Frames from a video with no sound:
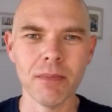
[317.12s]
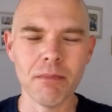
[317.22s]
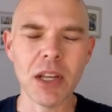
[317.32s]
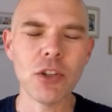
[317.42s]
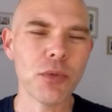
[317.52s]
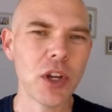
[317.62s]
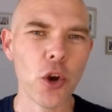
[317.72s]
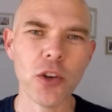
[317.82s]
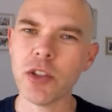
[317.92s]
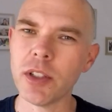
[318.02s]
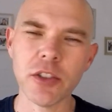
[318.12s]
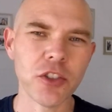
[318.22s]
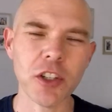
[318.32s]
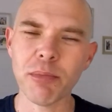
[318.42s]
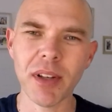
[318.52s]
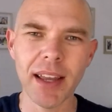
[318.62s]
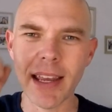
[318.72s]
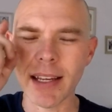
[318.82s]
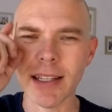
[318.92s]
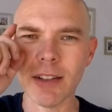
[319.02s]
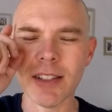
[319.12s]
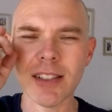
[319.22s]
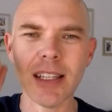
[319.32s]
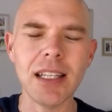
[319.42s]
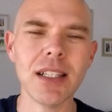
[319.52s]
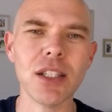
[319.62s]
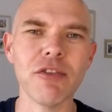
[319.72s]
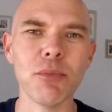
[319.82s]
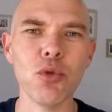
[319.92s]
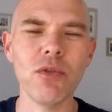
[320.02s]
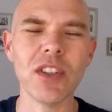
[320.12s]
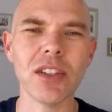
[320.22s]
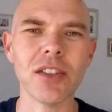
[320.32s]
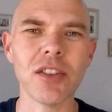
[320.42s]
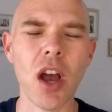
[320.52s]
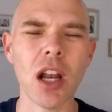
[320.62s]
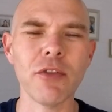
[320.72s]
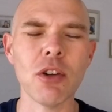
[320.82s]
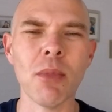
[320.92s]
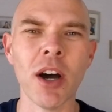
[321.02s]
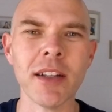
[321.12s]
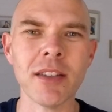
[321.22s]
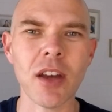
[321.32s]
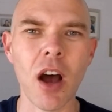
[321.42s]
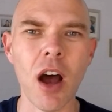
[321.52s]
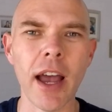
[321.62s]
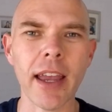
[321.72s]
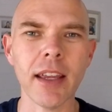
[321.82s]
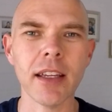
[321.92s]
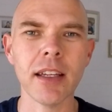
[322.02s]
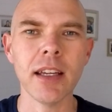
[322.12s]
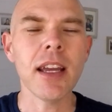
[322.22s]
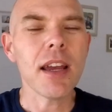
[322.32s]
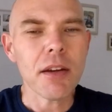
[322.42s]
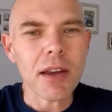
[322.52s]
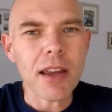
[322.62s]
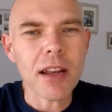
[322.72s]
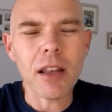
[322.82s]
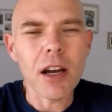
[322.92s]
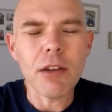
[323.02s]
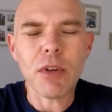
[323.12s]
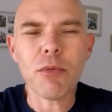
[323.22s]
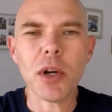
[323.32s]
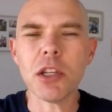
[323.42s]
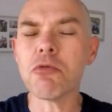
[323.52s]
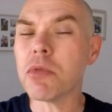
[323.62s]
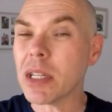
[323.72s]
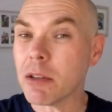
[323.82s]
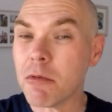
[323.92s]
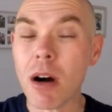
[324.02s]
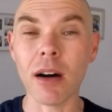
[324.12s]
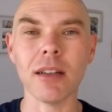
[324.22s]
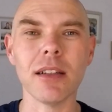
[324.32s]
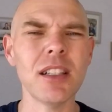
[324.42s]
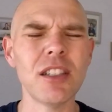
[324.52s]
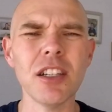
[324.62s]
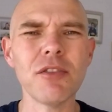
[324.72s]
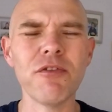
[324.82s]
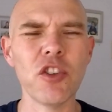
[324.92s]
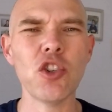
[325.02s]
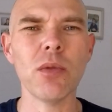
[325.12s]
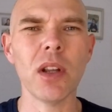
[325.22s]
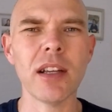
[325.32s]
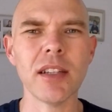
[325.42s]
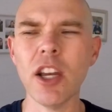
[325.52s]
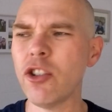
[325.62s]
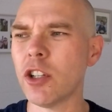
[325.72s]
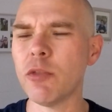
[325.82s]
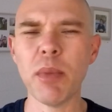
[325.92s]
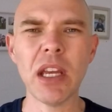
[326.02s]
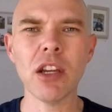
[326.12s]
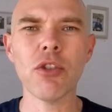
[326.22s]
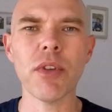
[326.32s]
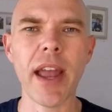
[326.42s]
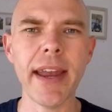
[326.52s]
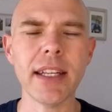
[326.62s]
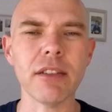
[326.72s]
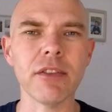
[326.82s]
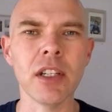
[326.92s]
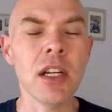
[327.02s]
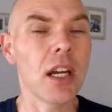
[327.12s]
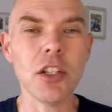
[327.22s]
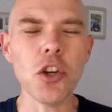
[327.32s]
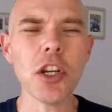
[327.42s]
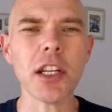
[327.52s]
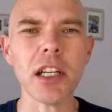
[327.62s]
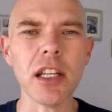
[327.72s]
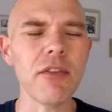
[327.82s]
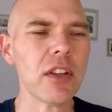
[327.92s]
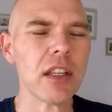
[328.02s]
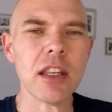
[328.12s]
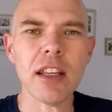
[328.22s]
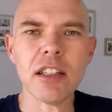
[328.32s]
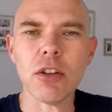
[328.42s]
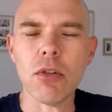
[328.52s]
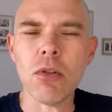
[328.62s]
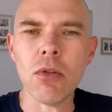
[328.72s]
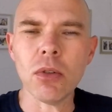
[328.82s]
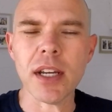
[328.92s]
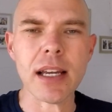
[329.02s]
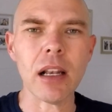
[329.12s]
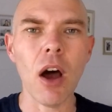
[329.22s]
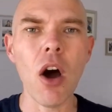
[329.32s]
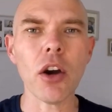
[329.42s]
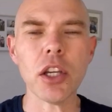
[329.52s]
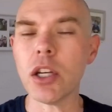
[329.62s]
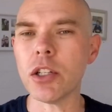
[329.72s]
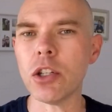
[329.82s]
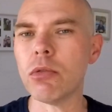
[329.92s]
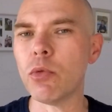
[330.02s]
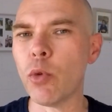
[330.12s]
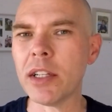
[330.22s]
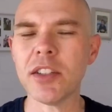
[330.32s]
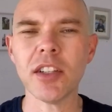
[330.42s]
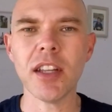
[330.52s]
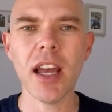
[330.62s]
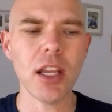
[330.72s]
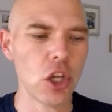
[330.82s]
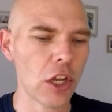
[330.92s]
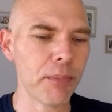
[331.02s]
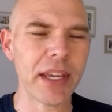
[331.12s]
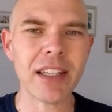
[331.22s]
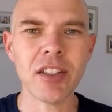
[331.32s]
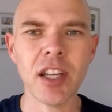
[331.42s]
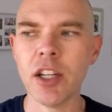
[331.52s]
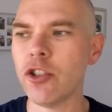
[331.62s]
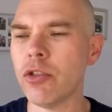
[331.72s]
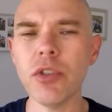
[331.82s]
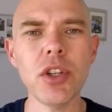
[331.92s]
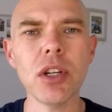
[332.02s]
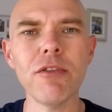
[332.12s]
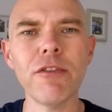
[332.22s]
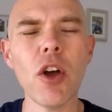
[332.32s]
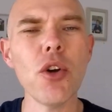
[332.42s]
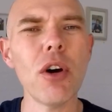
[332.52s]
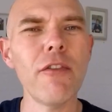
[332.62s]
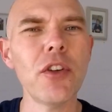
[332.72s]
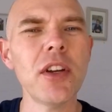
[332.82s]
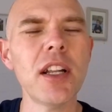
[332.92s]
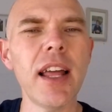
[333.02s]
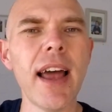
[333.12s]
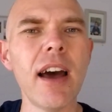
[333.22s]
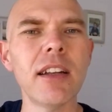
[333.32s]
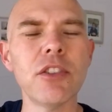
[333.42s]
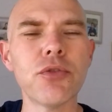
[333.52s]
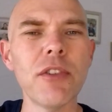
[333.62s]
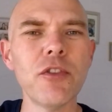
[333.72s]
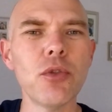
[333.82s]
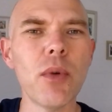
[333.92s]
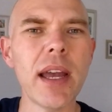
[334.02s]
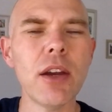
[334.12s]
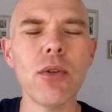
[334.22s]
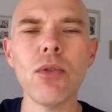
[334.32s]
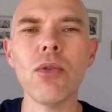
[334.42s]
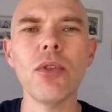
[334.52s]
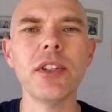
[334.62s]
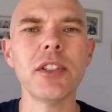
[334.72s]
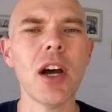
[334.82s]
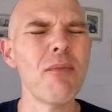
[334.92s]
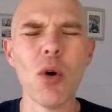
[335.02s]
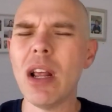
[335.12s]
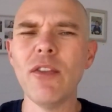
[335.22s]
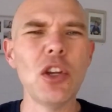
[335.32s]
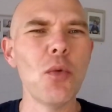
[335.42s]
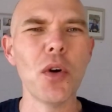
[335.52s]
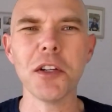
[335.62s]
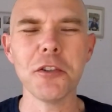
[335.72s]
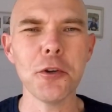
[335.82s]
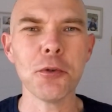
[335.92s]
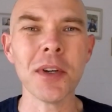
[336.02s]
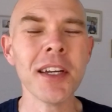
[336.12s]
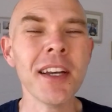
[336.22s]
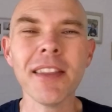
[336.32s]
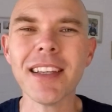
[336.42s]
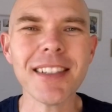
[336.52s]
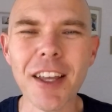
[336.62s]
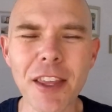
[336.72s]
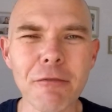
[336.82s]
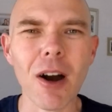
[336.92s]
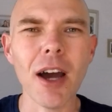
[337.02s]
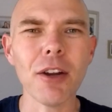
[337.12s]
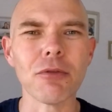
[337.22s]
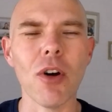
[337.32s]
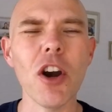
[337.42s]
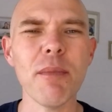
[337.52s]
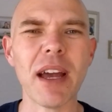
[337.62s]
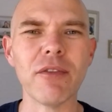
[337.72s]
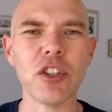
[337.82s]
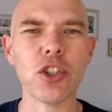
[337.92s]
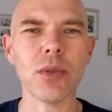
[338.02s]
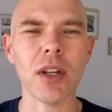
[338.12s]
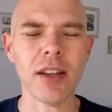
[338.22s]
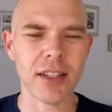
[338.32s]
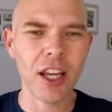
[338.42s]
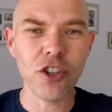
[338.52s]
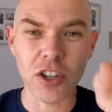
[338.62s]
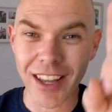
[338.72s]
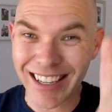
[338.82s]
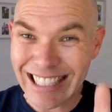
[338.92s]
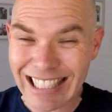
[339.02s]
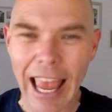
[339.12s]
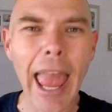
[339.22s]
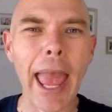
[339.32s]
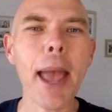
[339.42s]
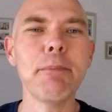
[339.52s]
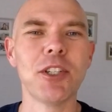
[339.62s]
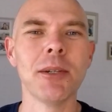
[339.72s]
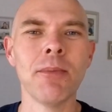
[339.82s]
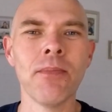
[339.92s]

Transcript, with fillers: mental rehearsal is just playing little scenes of movies inside of your mind's eye in line with what you really want. It's just visualization, it's being creative. And you can live in this all day long. You can do it once a day. You can be intentional. You can float off on a cloud and drift away all the time, whatever you want to do. There's nothing right or wrong about visualization except